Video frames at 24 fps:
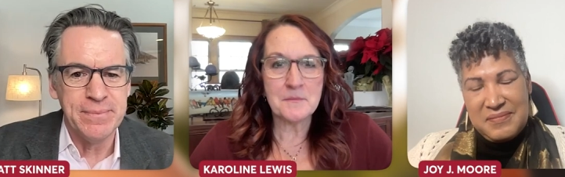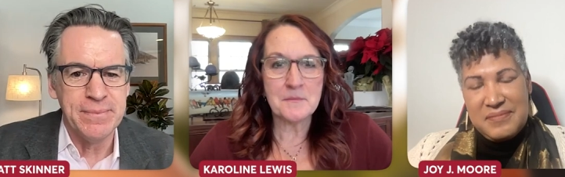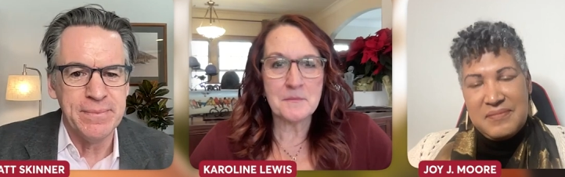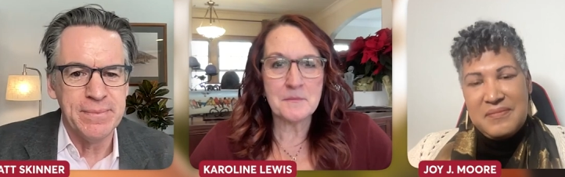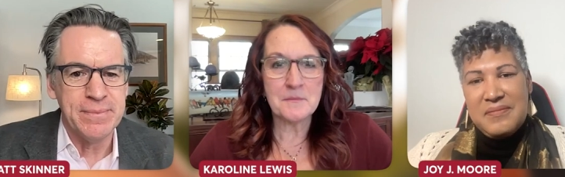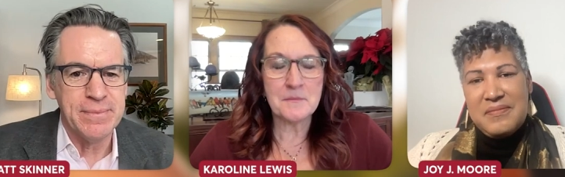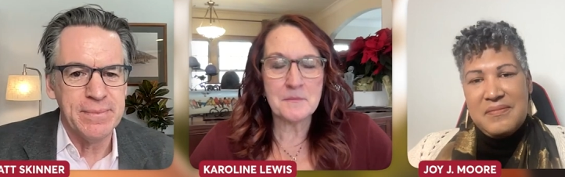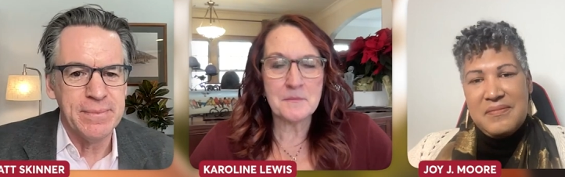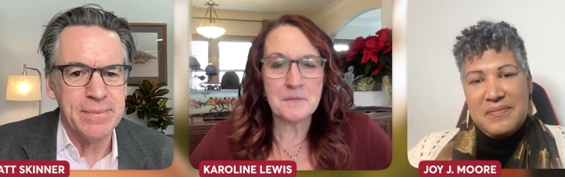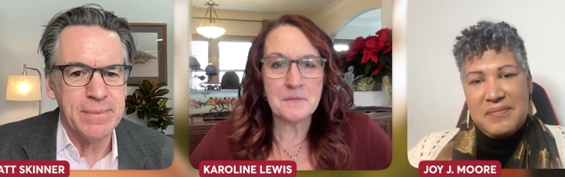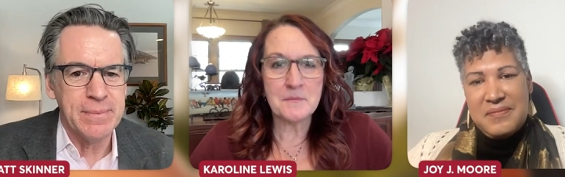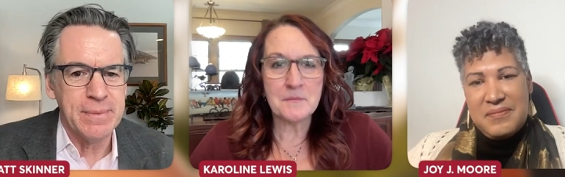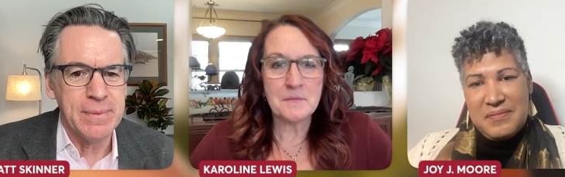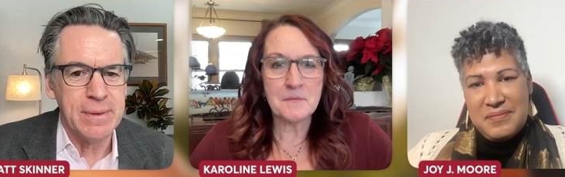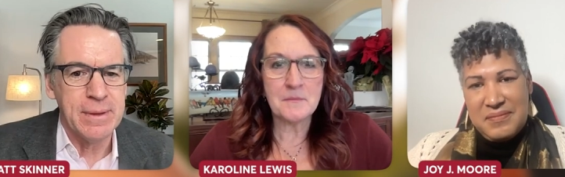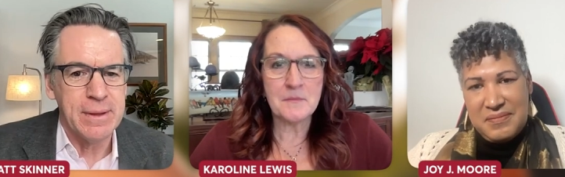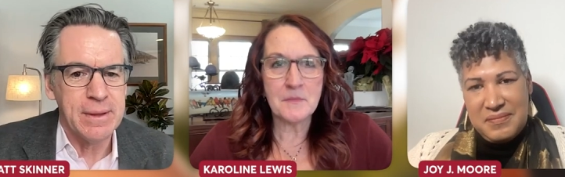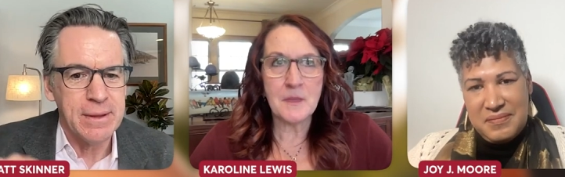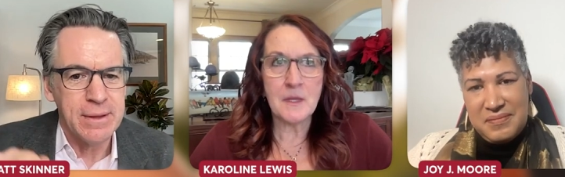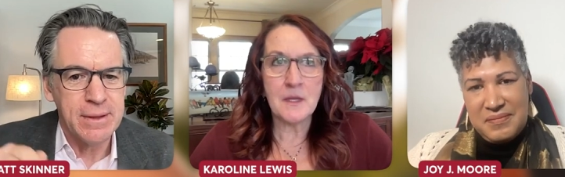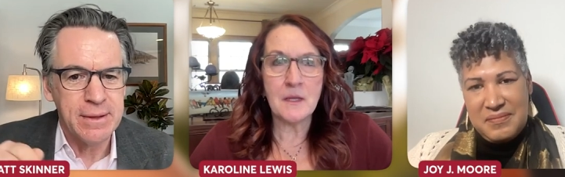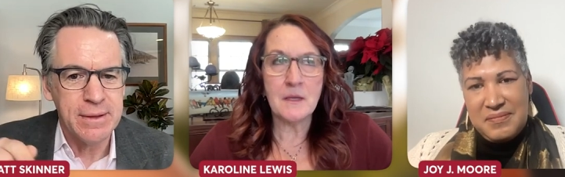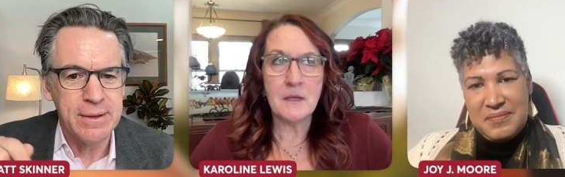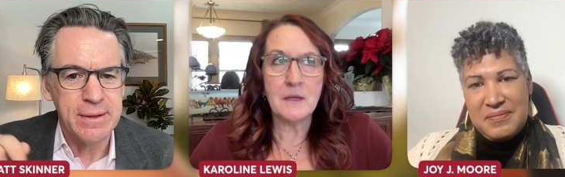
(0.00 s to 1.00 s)

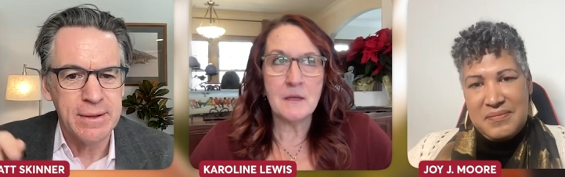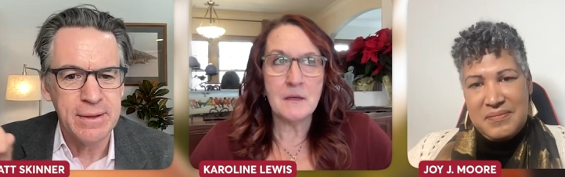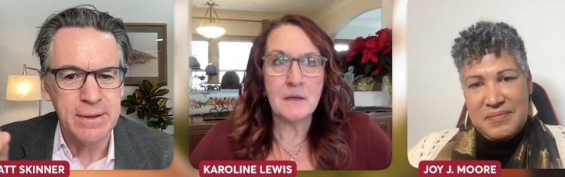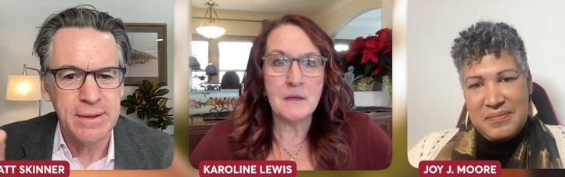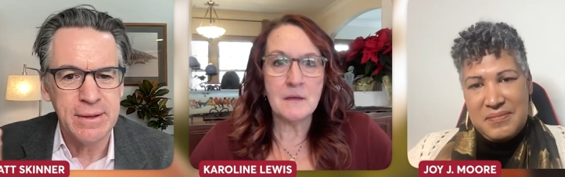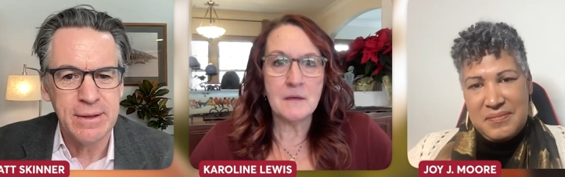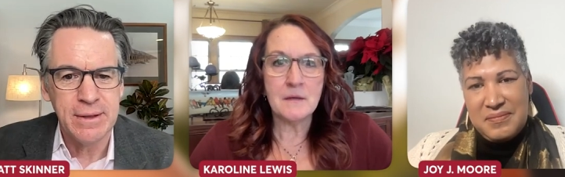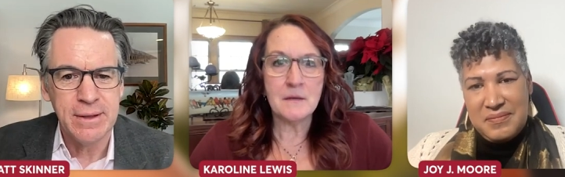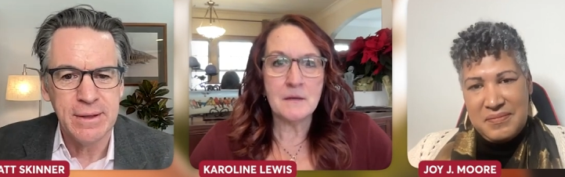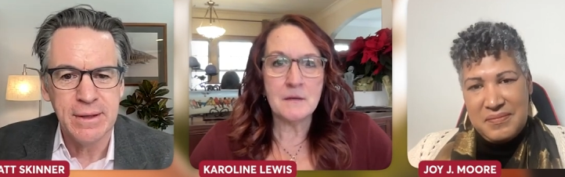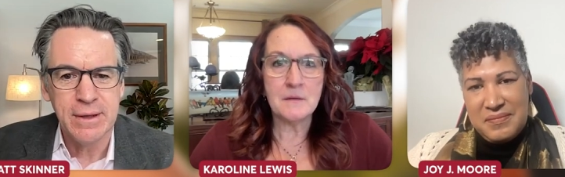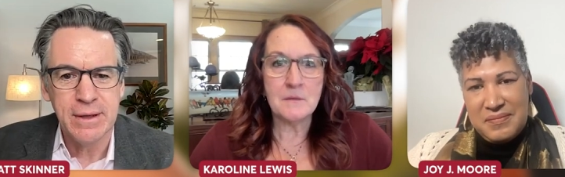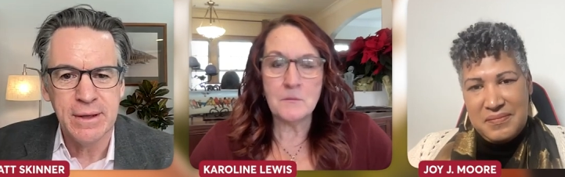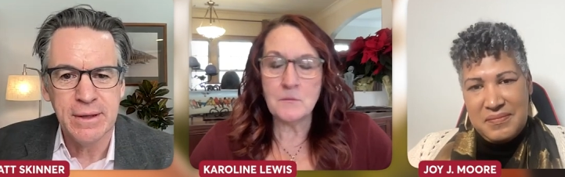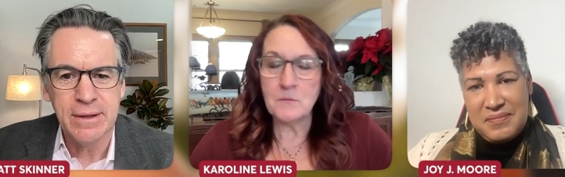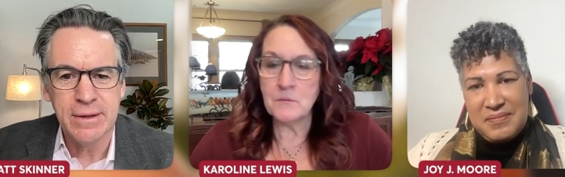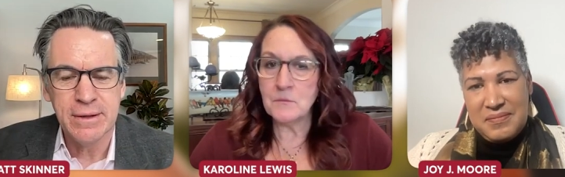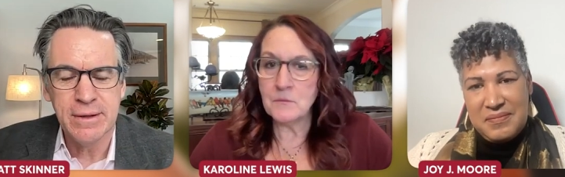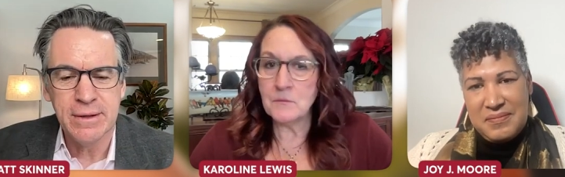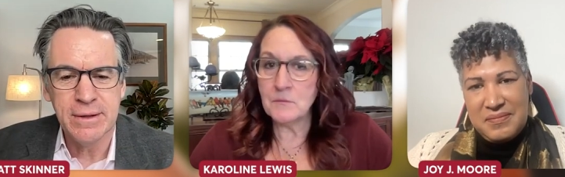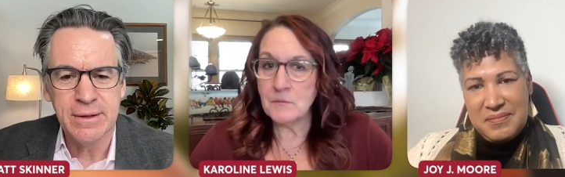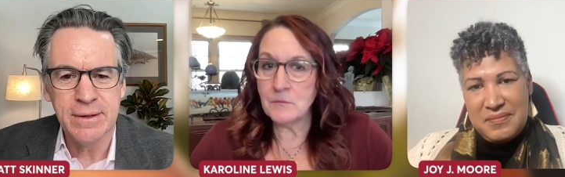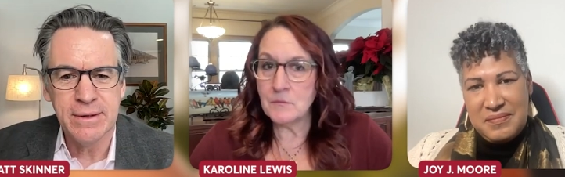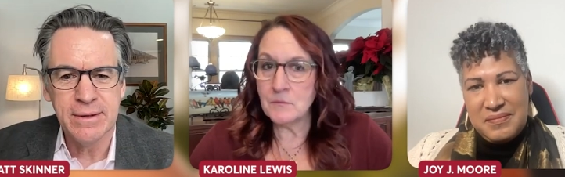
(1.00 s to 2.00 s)

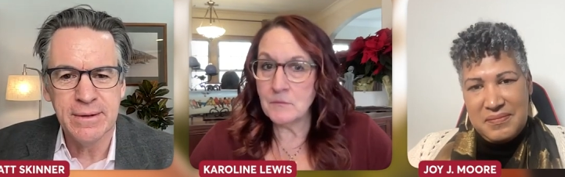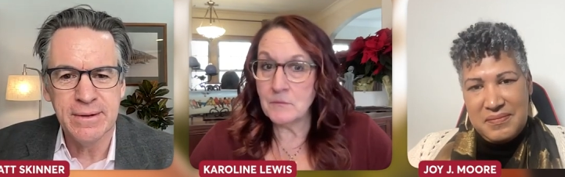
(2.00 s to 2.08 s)
[no speech]